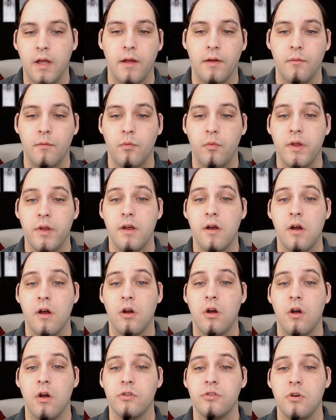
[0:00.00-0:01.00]
We are
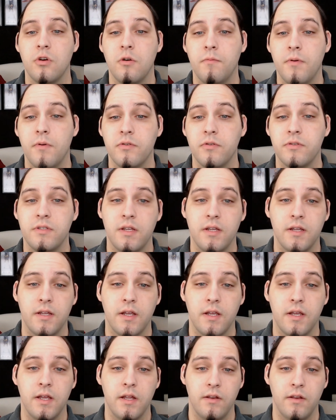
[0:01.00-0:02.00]
also posting
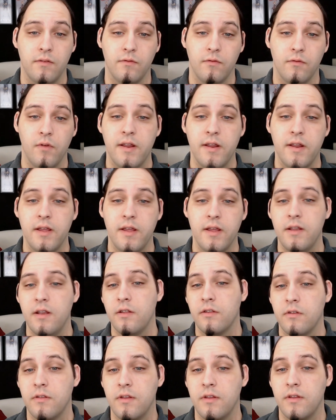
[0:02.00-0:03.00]
in Reddit
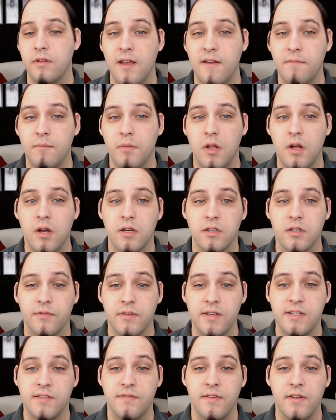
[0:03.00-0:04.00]
under the dev blogs for
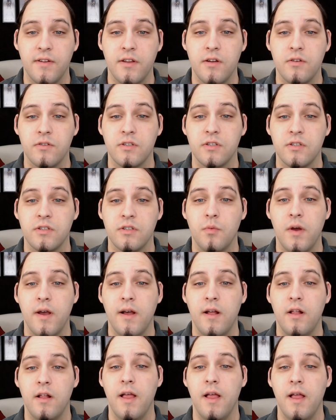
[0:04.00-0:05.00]
these videos as
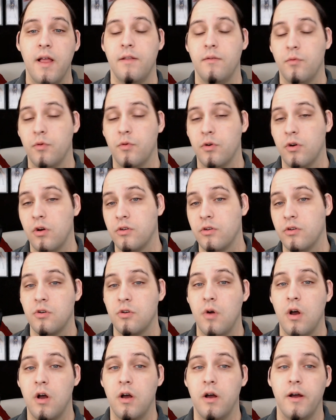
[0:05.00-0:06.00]
well, and we're also
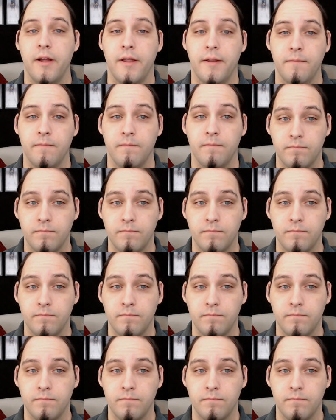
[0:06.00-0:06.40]
on,